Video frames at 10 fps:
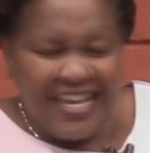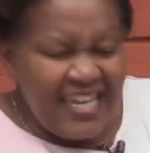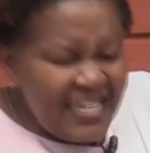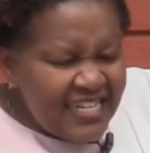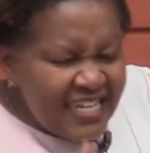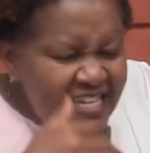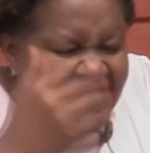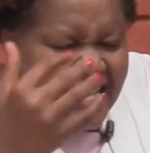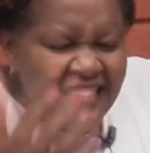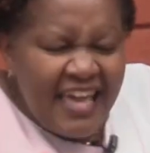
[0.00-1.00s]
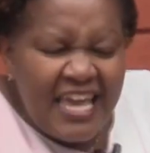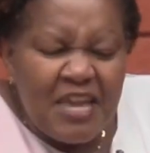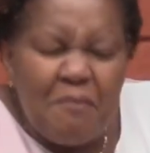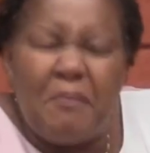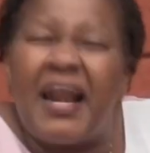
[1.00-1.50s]
It is the
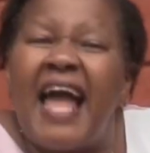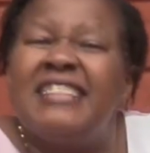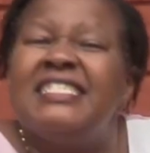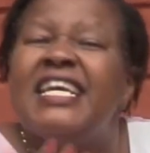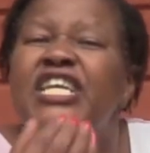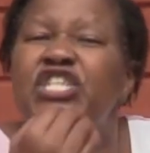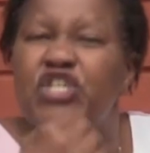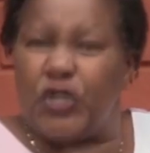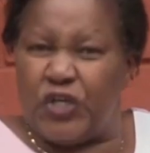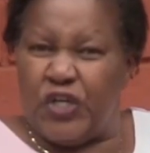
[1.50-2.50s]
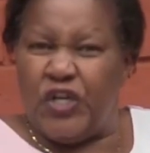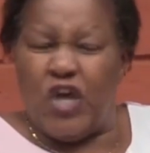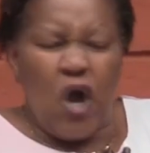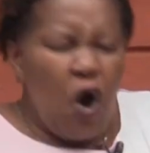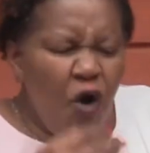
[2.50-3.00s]
implantation
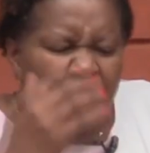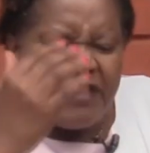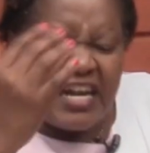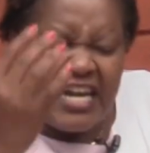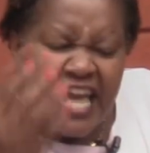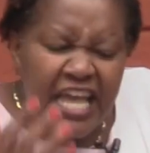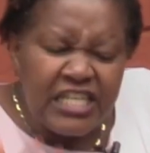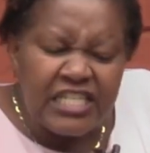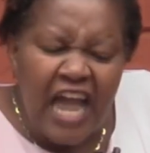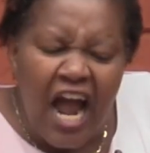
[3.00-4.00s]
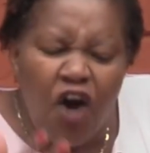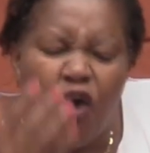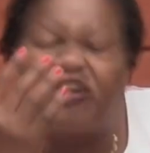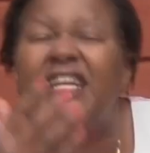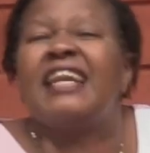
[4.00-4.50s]
of the nature
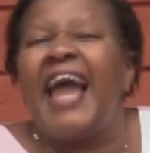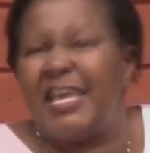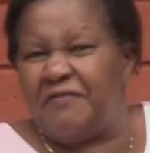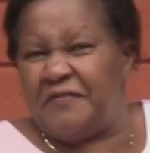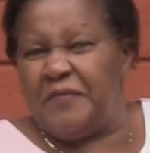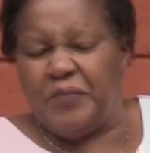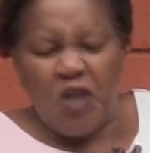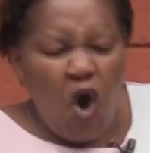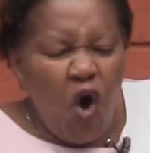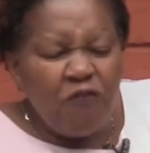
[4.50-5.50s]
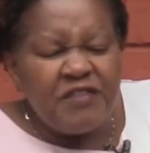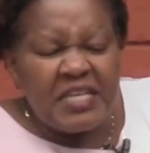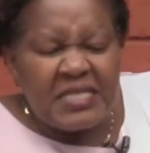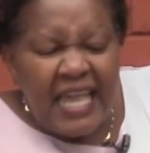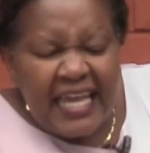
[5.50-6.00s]
or life of
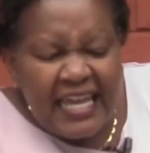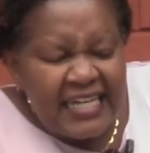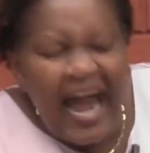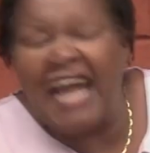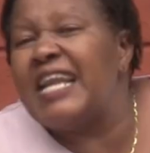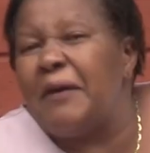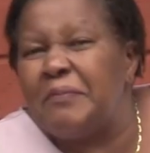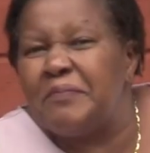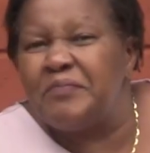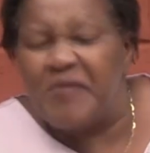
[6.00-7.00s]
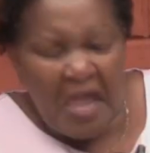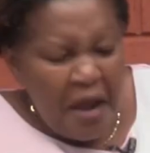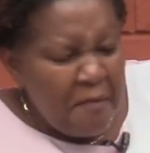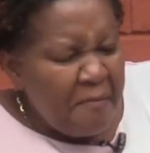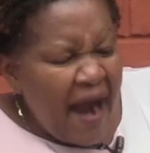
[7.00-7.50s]
the second Adam
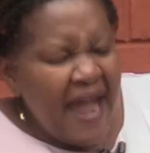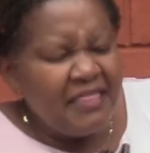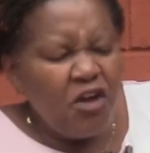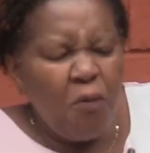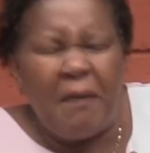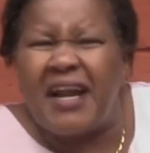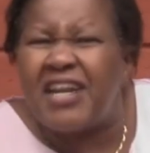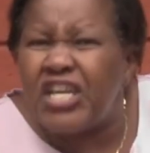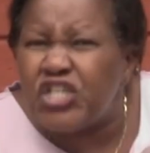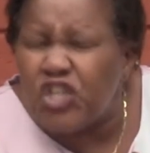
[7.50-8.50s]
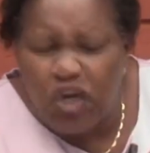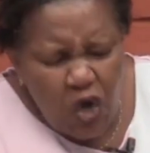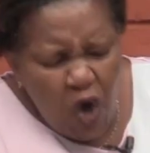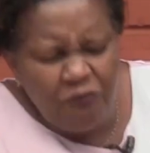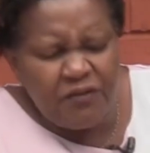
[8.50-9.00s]
by the operation
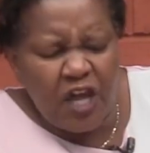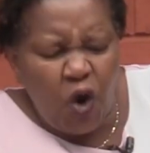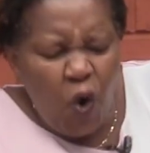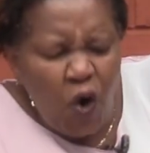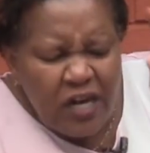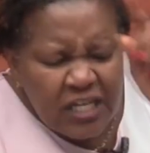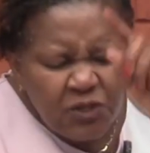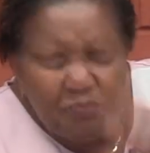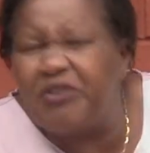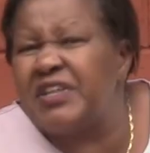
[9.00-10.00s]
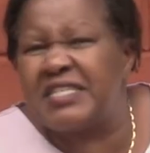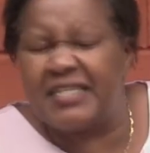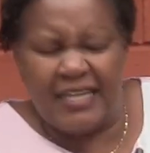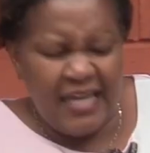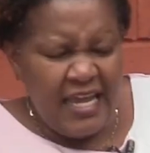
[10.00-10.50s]
of the Holy Spirit,